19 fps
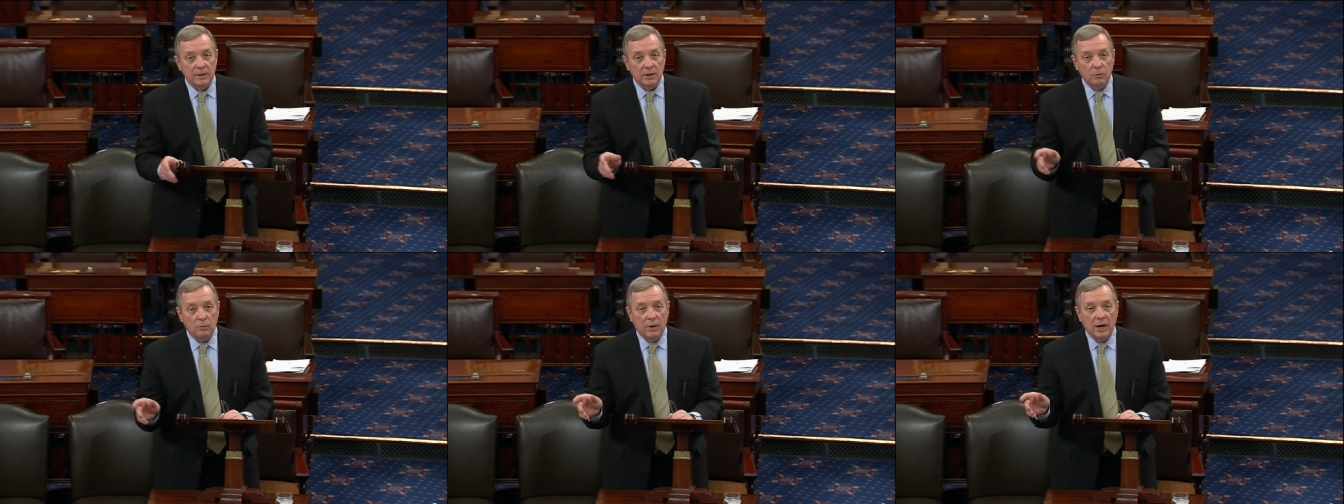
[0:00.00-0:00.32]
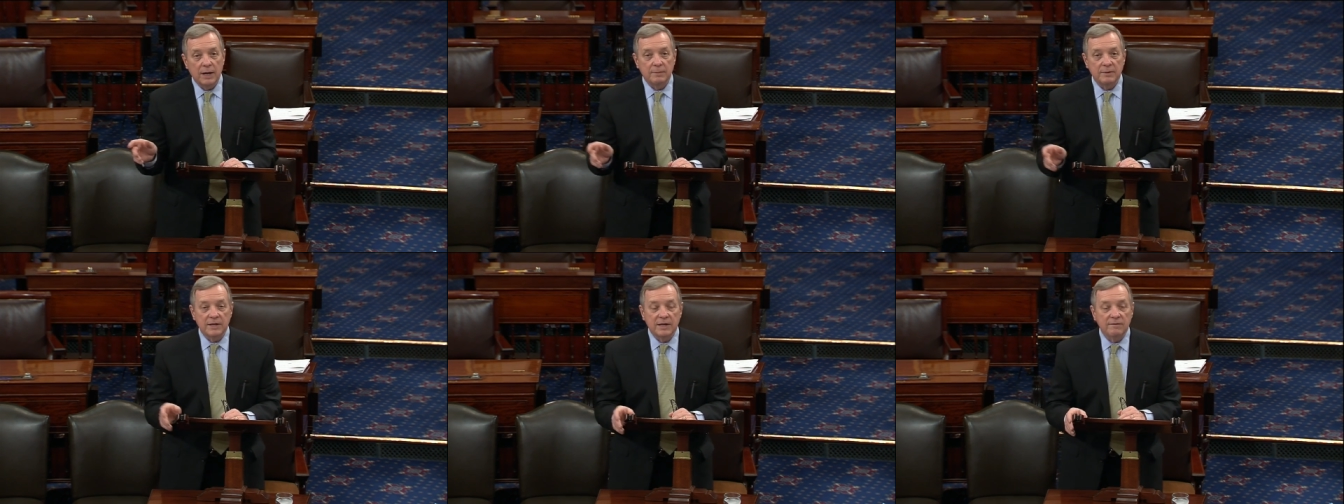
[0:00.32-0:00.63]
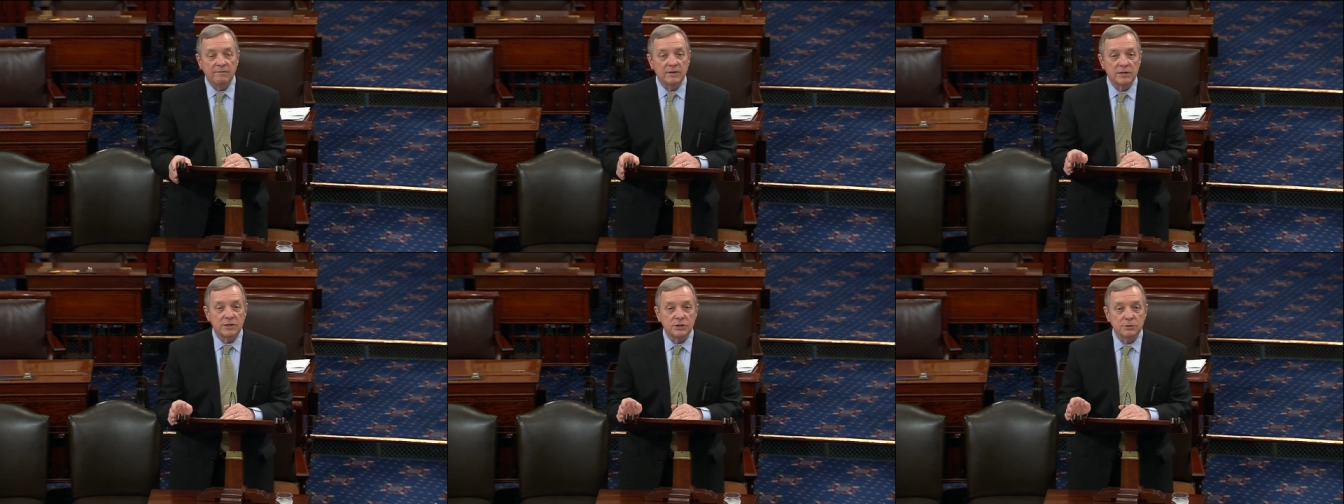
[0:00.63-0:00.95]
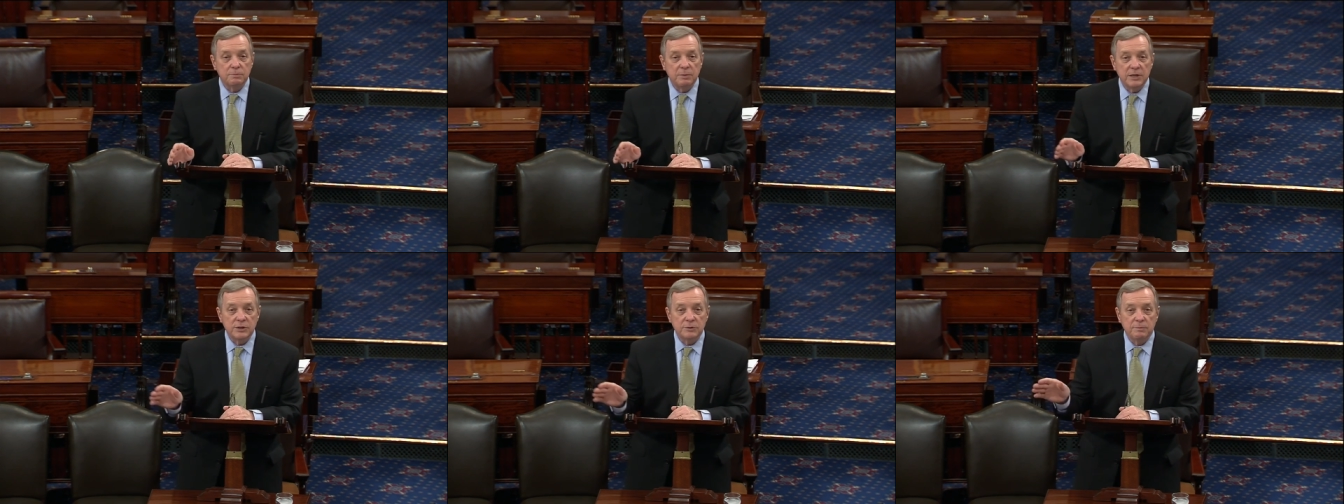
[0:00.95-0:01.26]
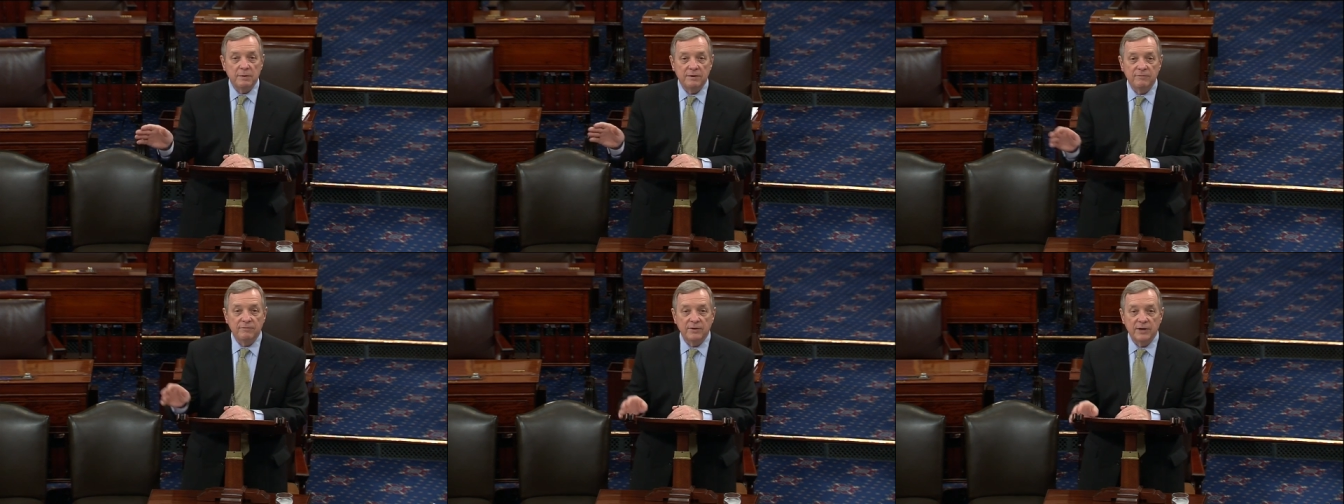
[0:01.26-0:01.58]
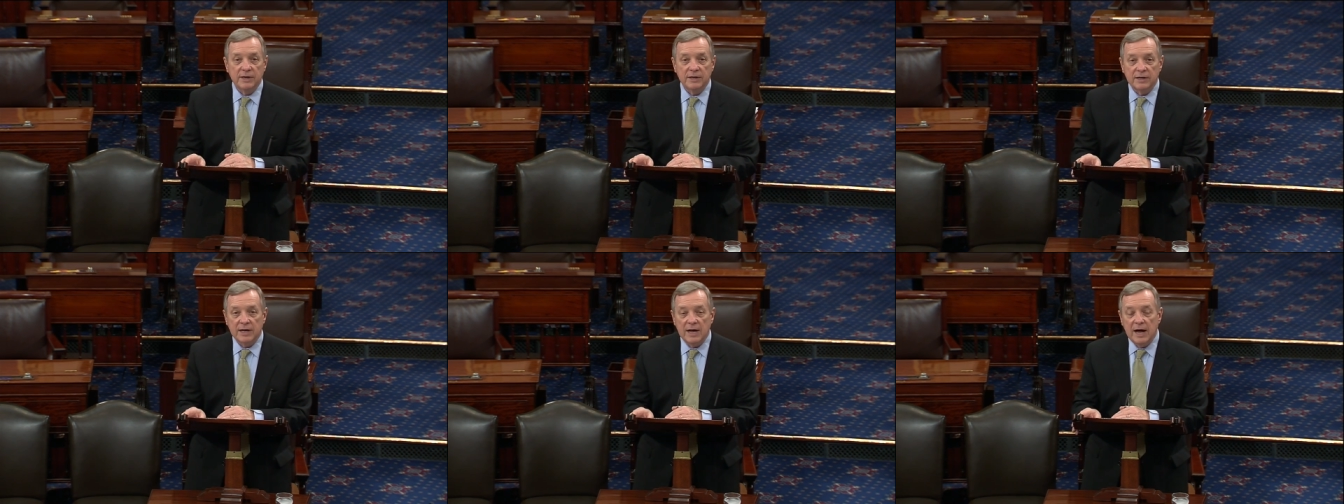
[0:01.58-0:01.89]
While I've been giving this speech, my friend
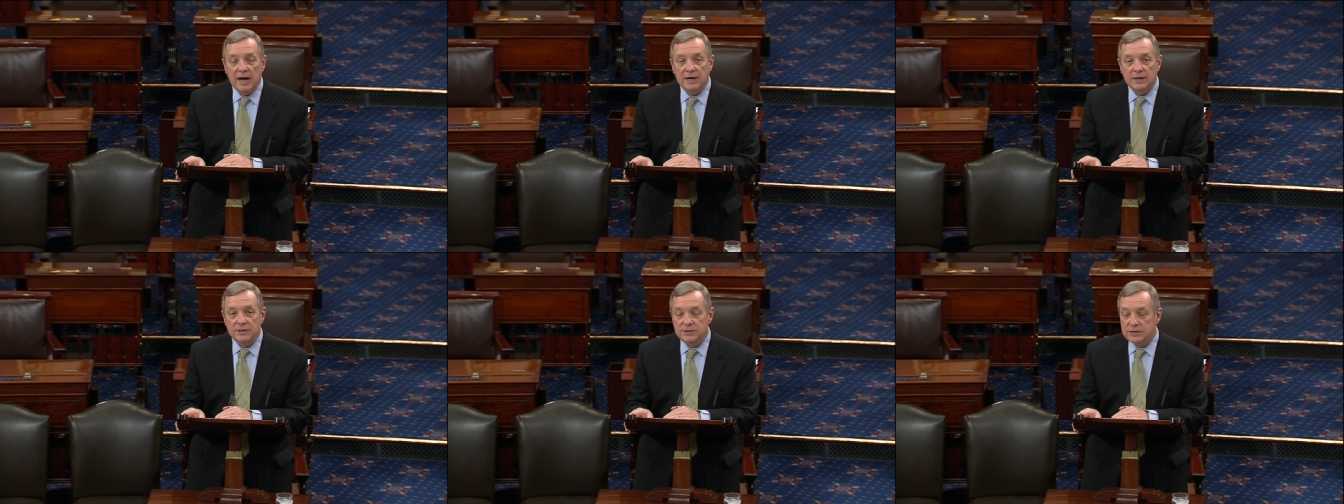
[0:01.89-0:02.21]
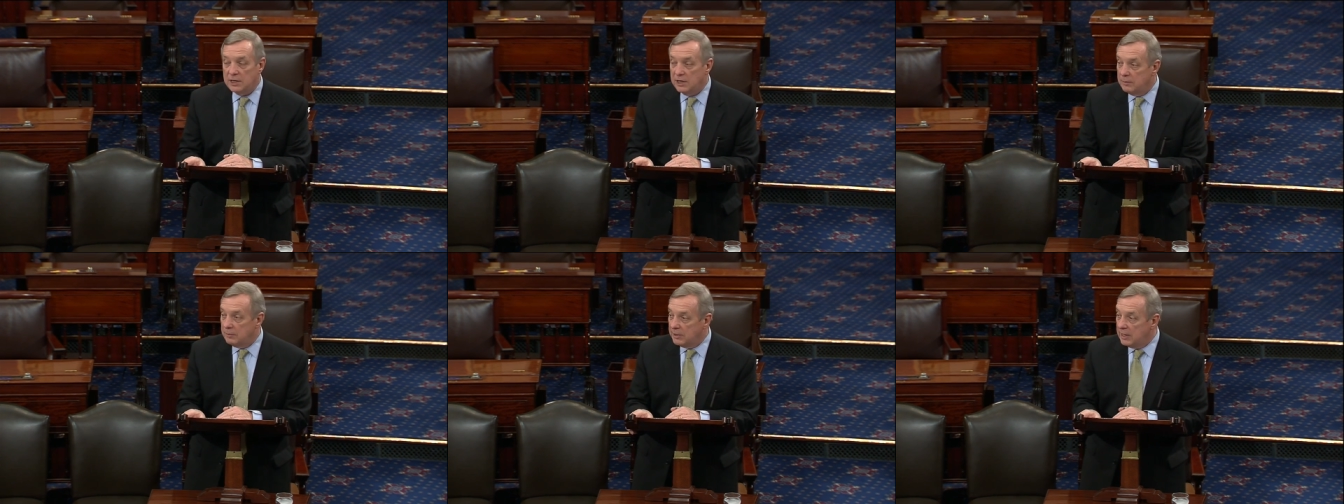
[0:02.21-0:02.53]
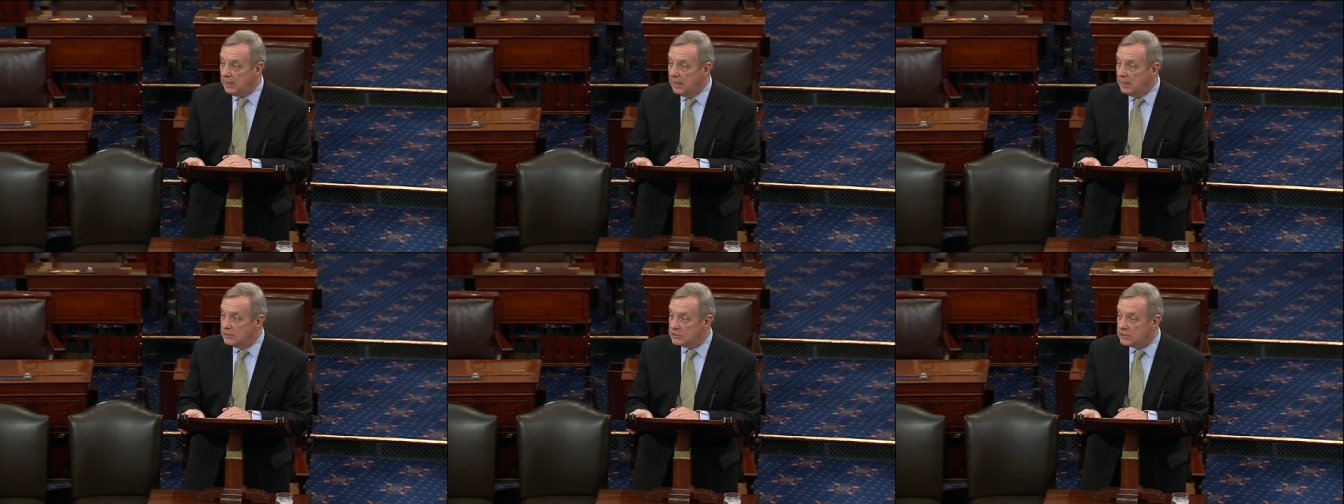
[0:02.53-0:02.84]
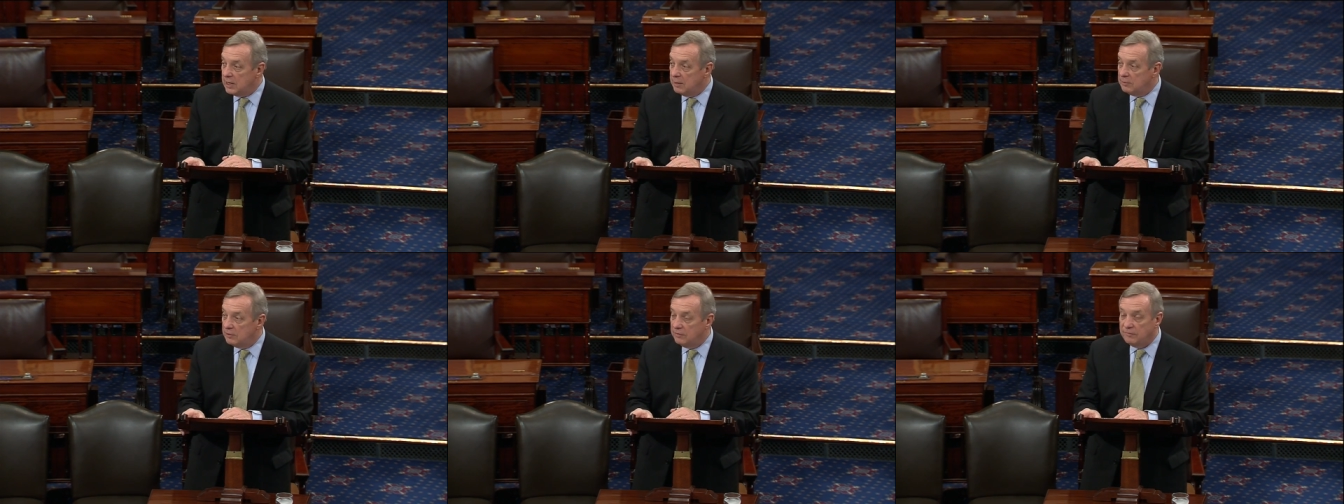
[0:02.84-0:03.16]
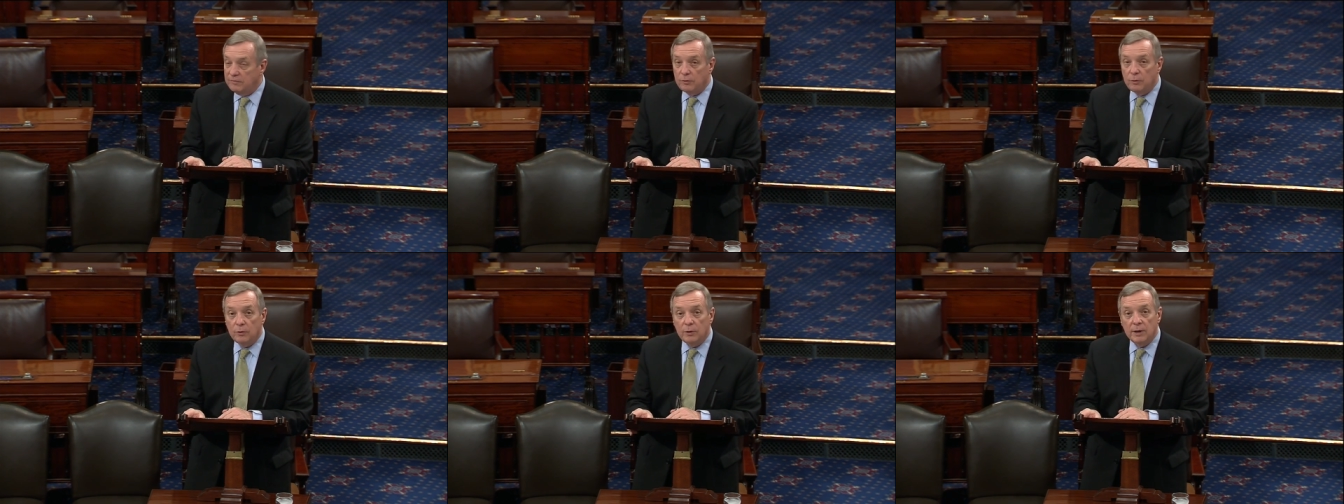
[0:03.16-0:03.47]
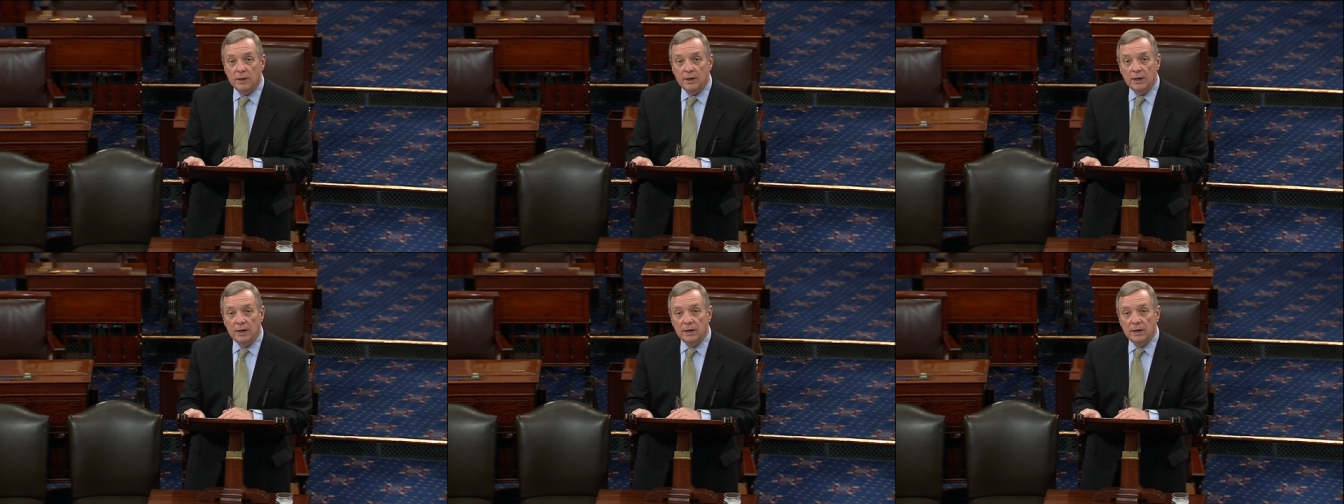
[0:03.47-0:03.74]
and colleague, Senator McCain, has come to the floor,